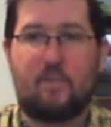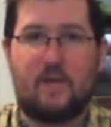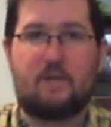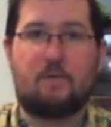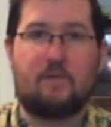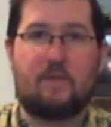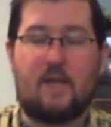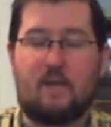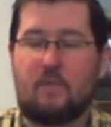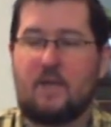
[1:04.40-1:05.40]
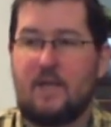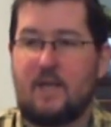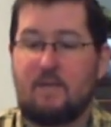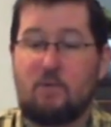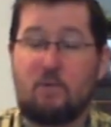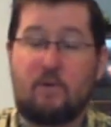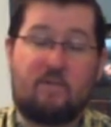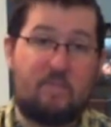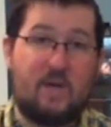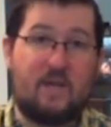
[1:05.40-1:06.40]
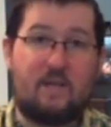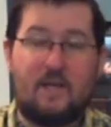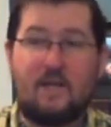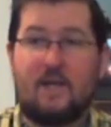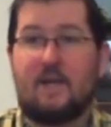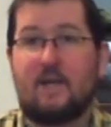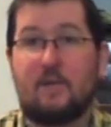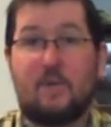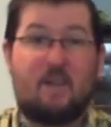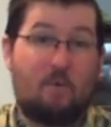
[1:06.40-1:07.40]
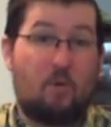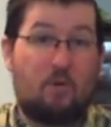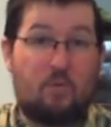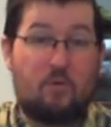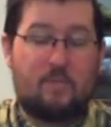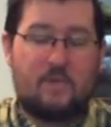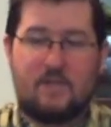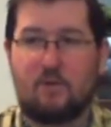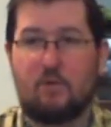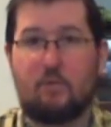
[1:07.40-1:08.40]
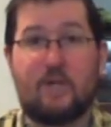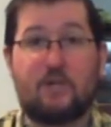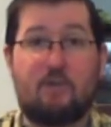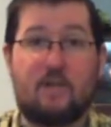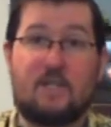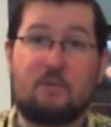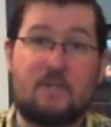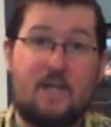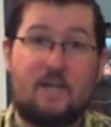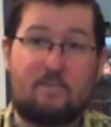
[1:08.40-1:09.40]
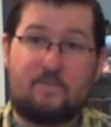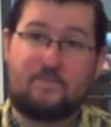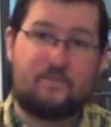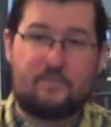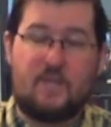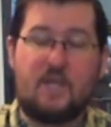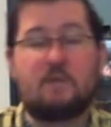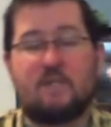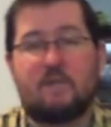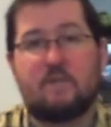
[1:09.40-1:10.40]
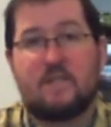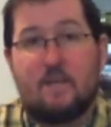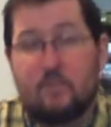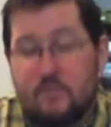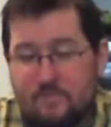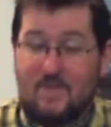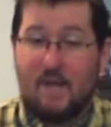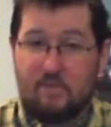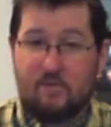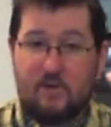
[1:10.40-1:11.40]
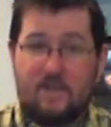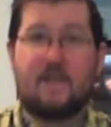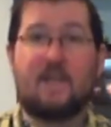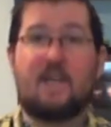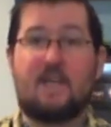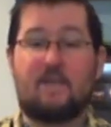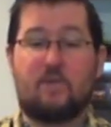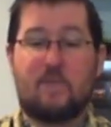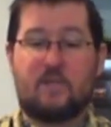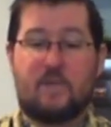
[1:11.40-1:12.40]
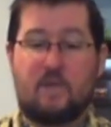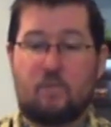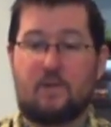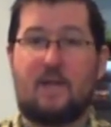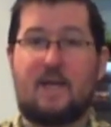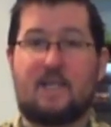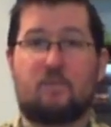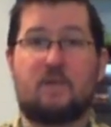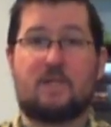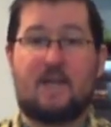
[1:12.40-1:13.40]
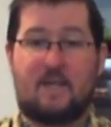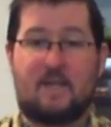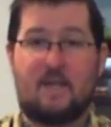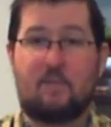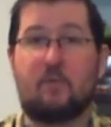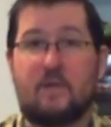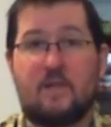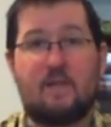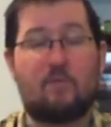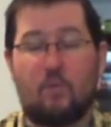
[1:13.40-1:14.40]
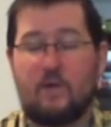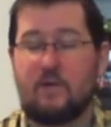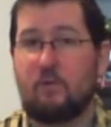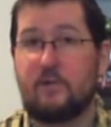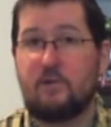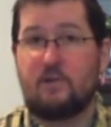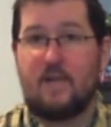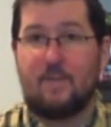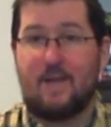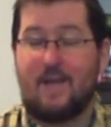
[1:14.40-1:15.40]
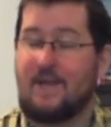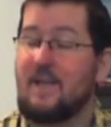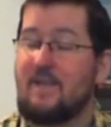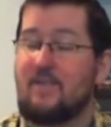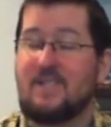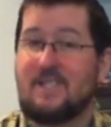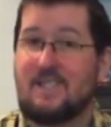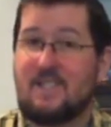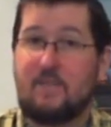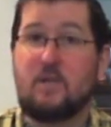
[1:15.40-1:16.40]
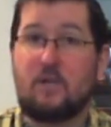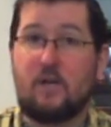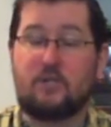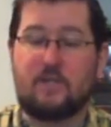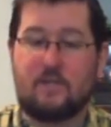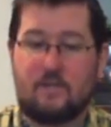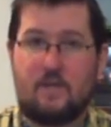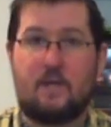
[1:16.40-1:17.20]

but you're out of the game. And if you run out of money, you can't afford a room, so the wench drags you outside, and you get to sleep in the stables. However, if you manage to be one of the last ones at the table with even 1 gold to your name and even semi-conscious,